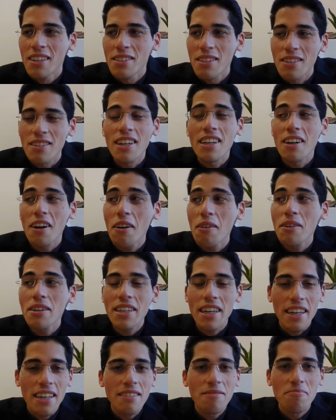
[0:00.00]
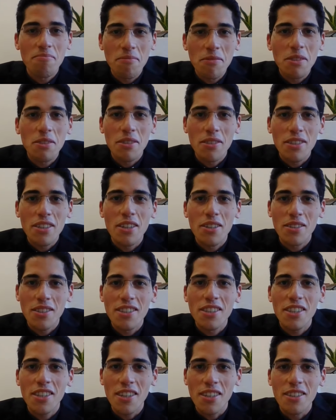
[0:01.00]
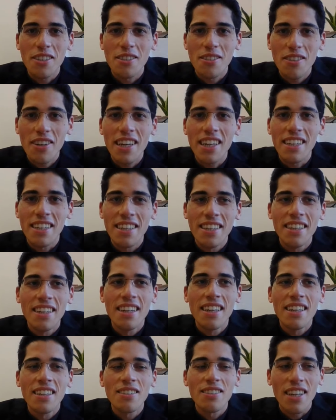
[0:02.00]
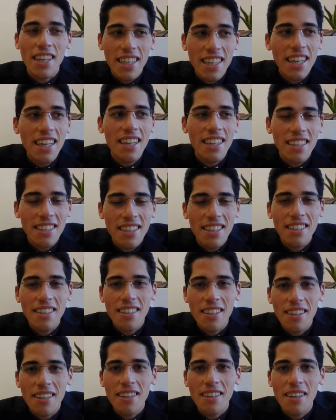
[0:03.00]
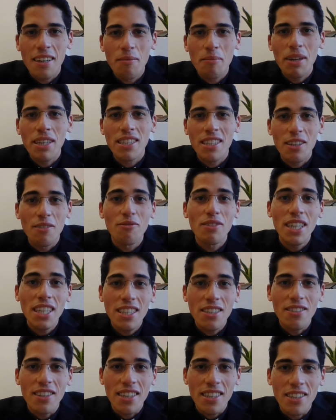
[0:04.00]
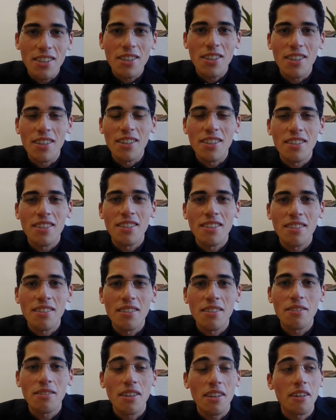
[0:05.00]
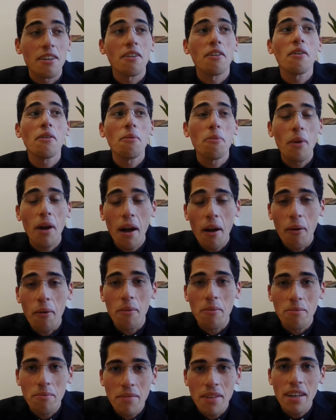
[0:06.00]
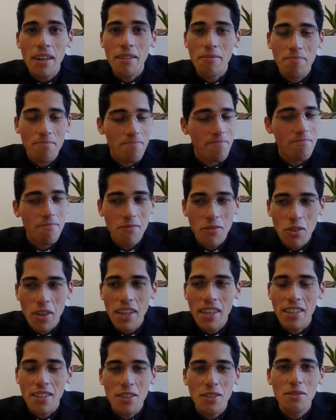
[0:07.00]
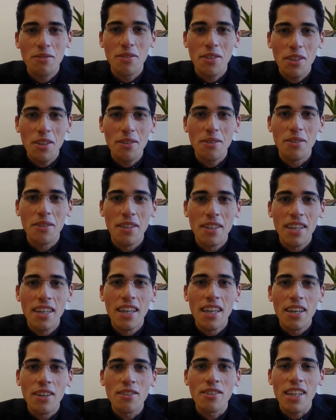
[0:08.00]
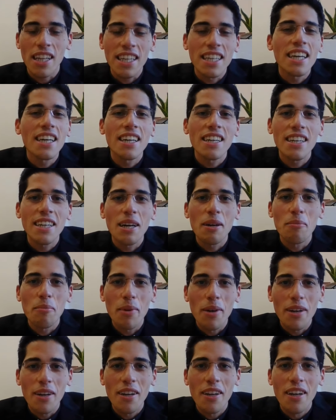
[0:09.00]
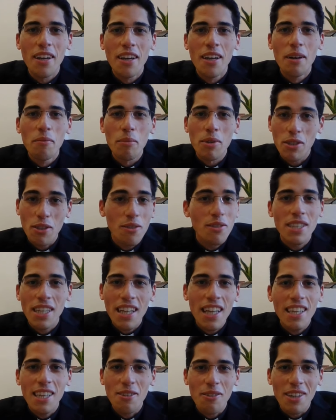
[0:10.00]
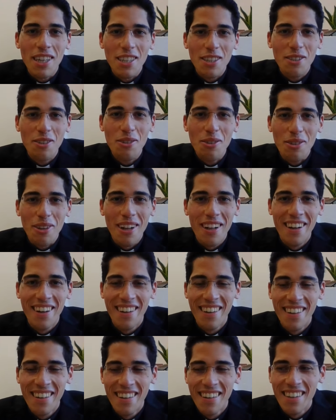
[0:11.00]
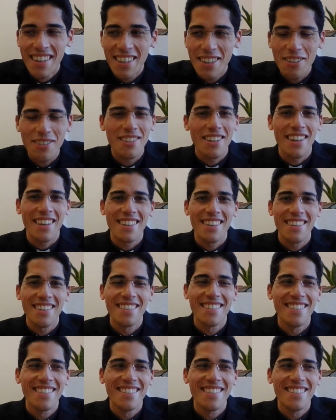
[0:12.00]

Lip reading: So I was like, oh, okay, you're going to church, great. He's like, yeah, he said, I'm actually a reader at the church. I was like, oh, wow, yeah, great, good for you. He was like, yeah, but don't tell anyone at school. And I was like,